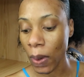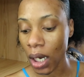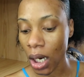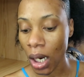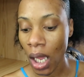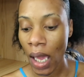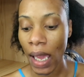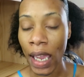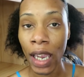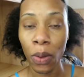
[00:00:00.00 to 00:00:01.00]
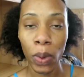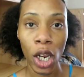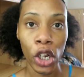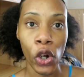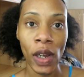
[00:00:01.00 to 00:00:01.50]
winner and we
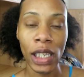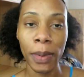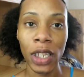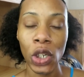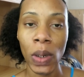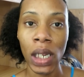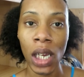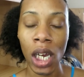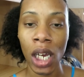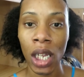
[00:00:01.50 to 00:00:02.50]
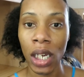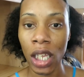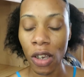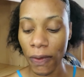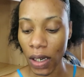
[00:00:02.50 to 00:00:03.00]
are going to be doing
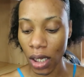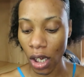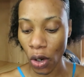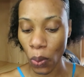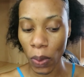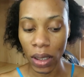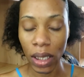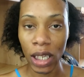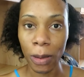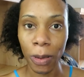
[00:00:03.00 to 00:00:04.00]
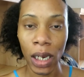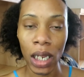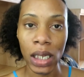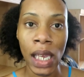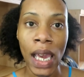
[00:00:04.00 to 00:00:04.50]
another video with these
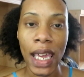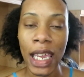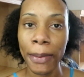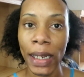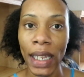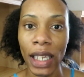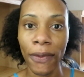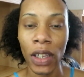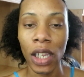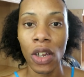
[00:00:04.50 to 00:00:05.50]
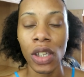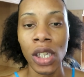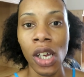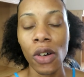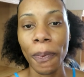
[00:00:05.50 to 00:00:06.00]
products in my next video.
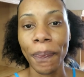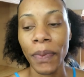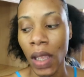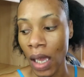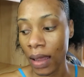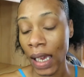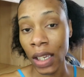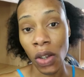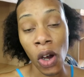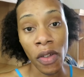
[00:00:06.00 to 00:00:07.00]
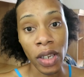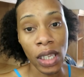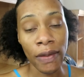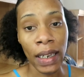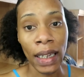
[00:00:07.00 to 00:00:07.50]
So that is all the
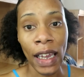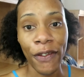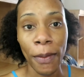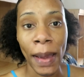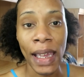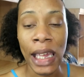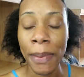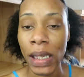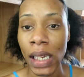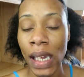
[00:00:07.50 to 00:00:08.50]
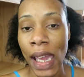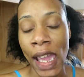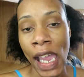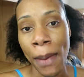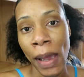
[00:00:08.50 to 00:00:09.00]
stuff that I got from my Ipsy
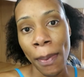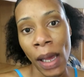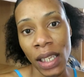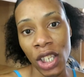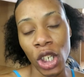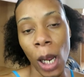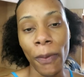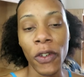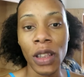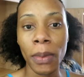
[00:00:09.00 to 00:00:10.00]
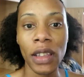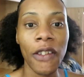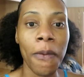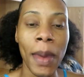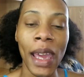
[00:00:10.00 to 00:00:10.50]
and my Boxy charm for the month
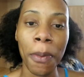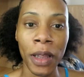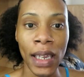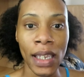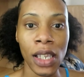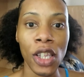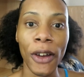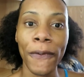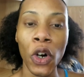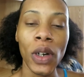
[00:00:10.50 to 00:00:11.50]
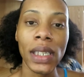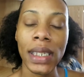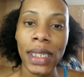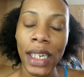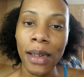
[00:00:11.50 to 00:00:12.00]
of May. Please look forward to
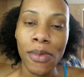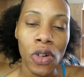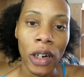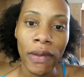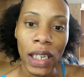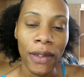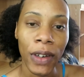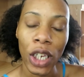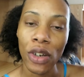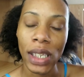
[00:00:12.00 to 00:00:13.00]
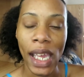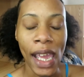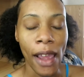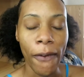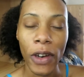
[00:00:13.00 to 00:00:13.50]
seeing more of these videos
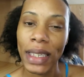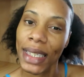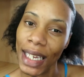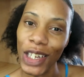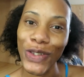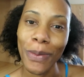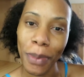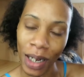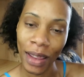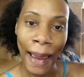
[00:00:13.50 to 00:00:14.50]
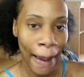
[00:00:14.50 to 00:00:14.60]
every single month